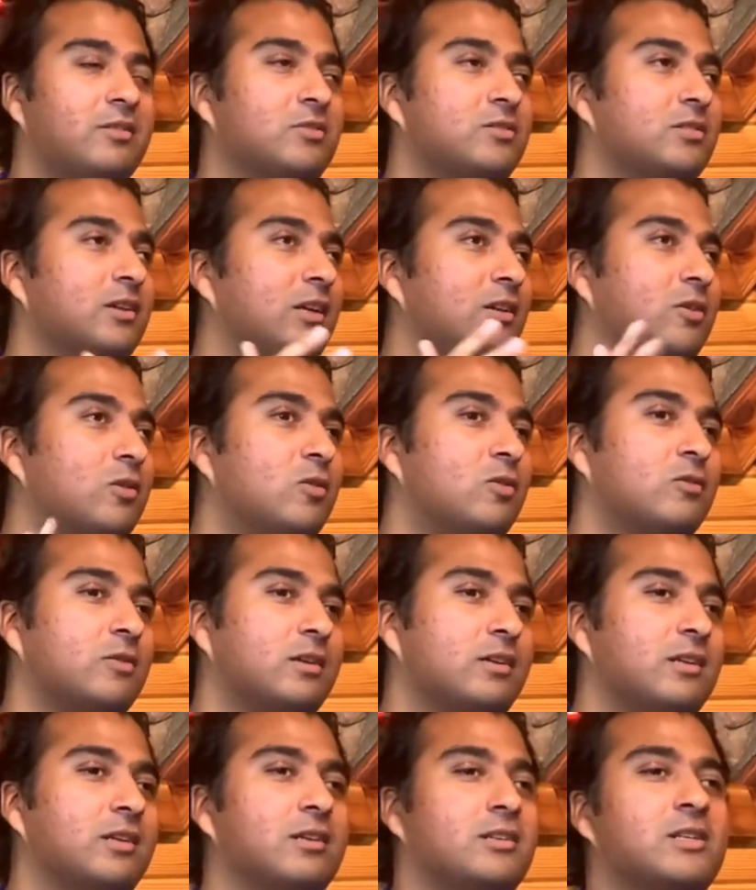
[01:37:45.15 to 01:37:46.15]
And you say,
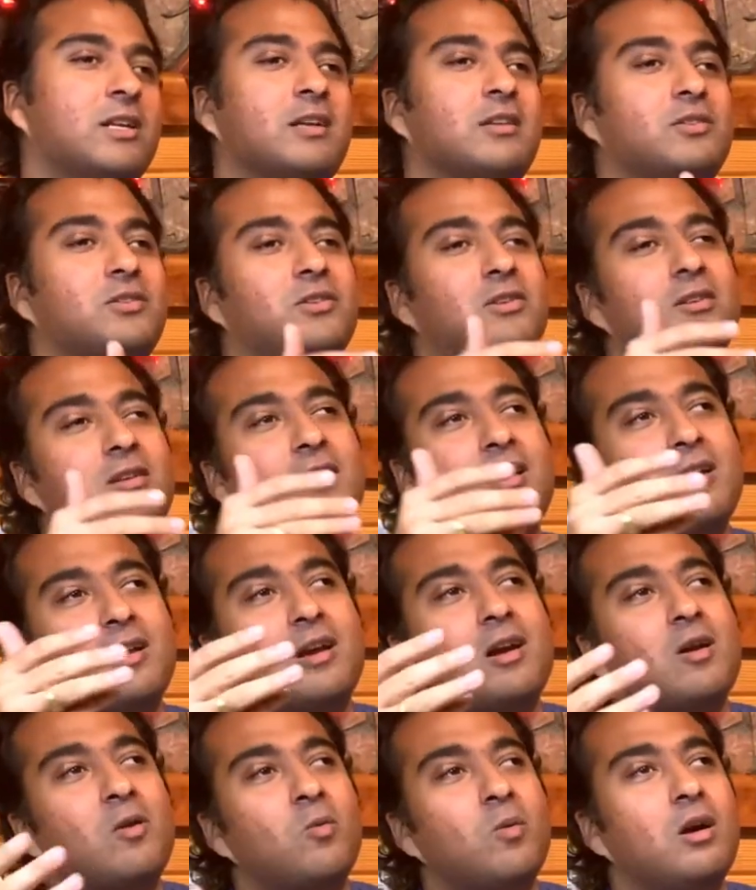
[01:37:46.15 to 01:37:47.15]
no. And he says,
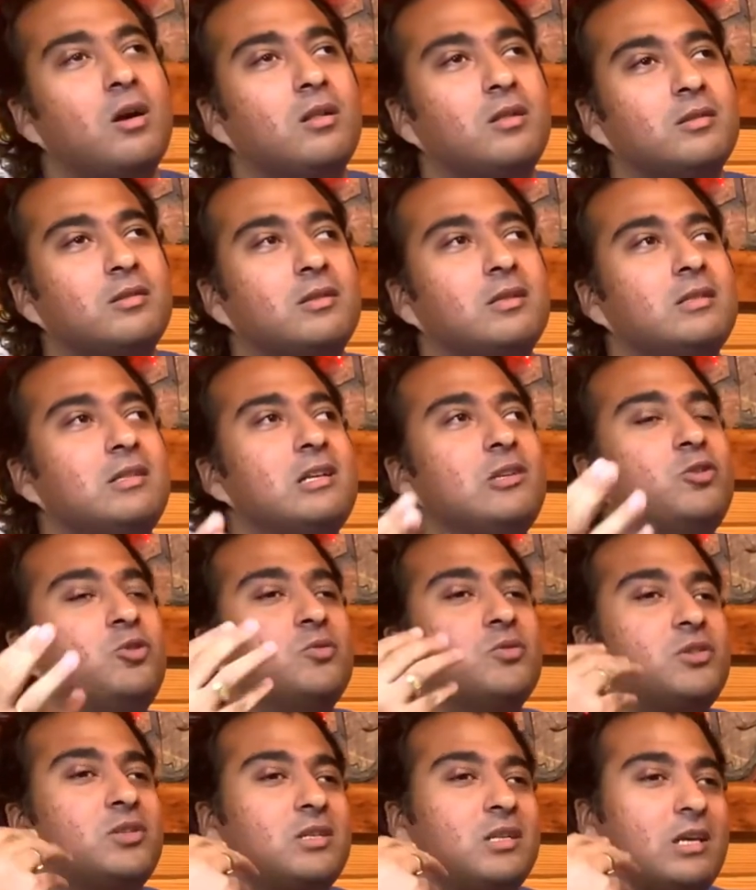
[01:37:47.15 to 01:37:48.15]
well,
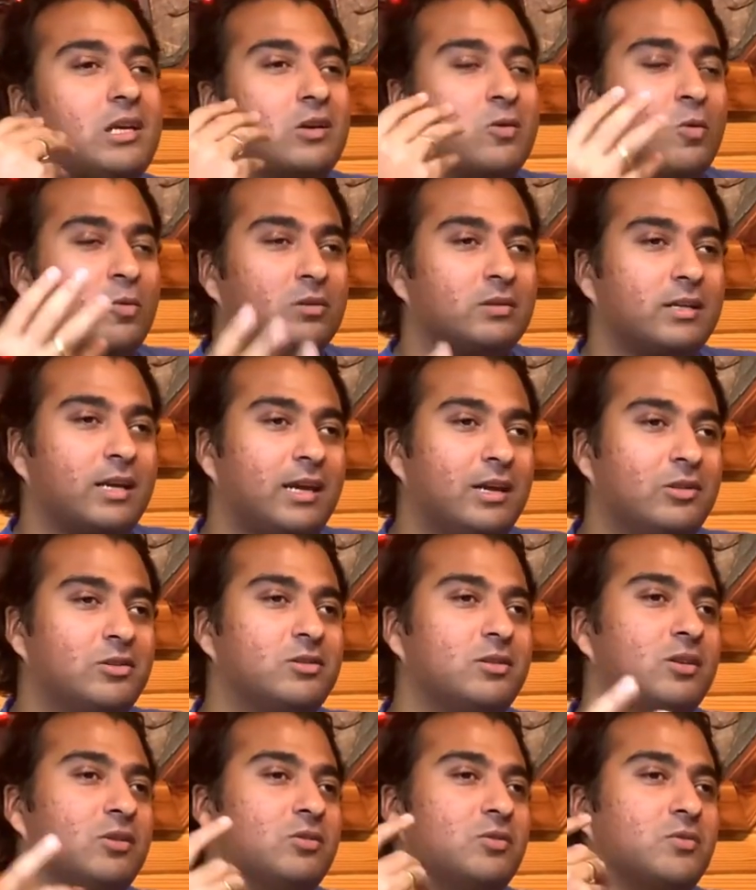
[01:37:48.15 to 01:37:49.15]
didn't you see old
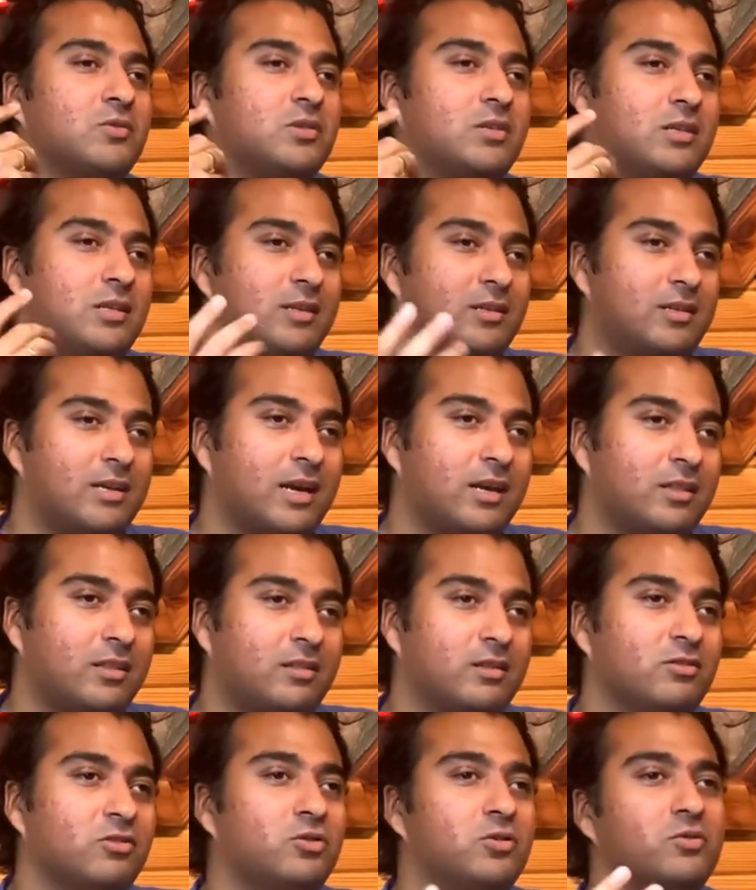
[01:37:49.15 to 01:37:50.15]
age? Didn't you see
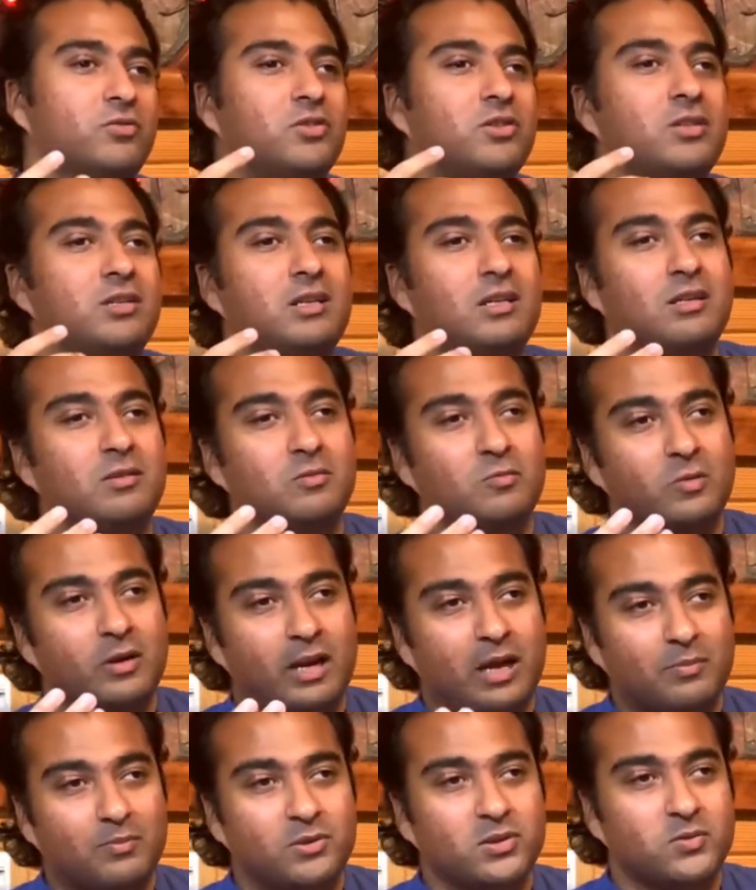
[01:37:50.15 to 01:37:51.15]
death? Didn't you see
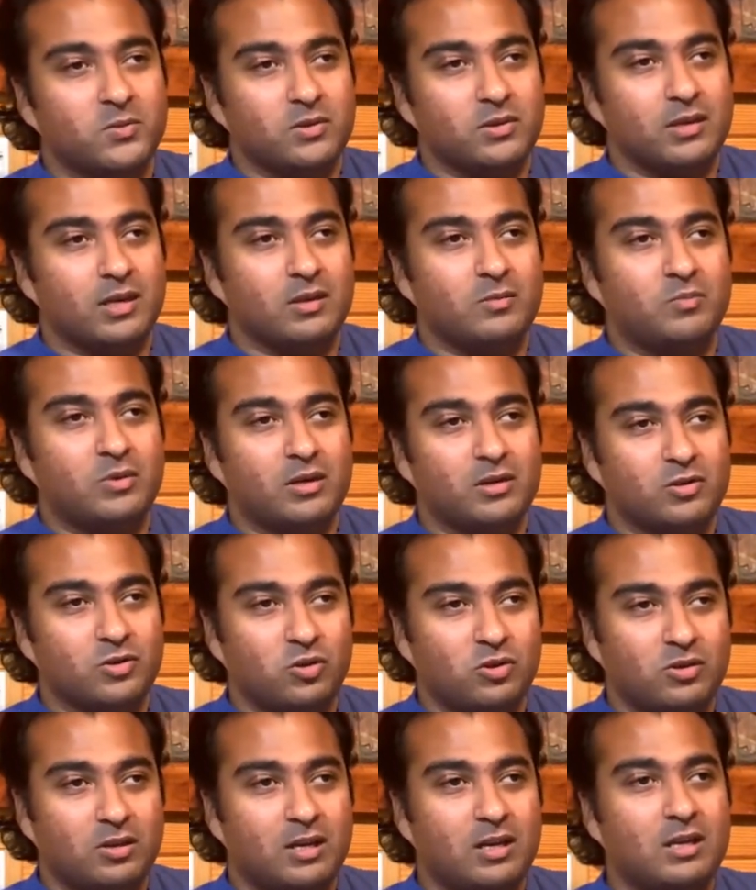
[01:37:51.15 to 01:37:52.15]
what happens when you get
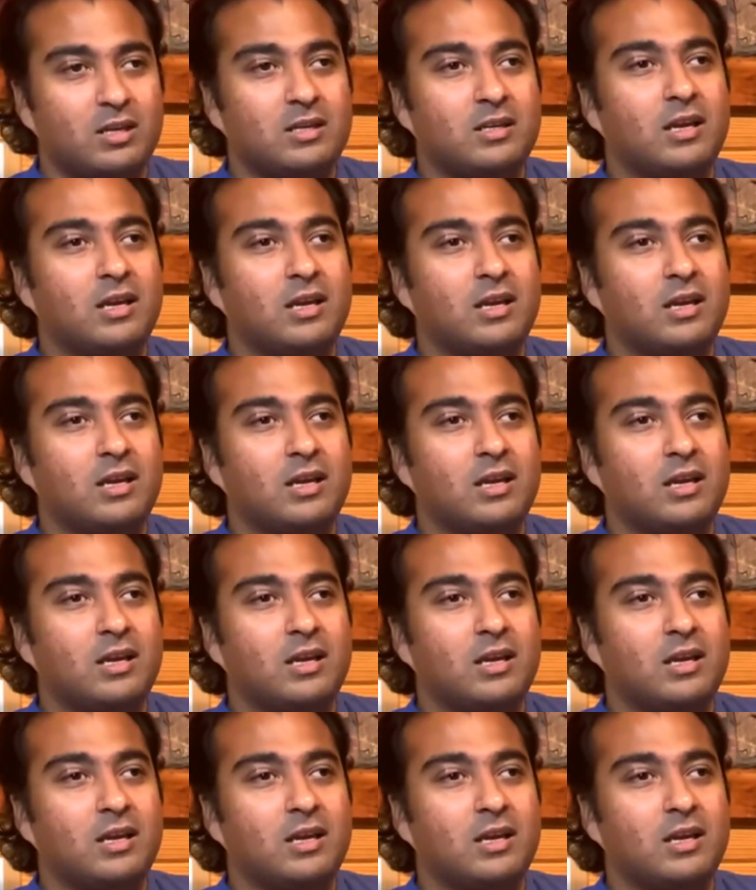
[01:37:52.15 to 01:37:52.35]
punished?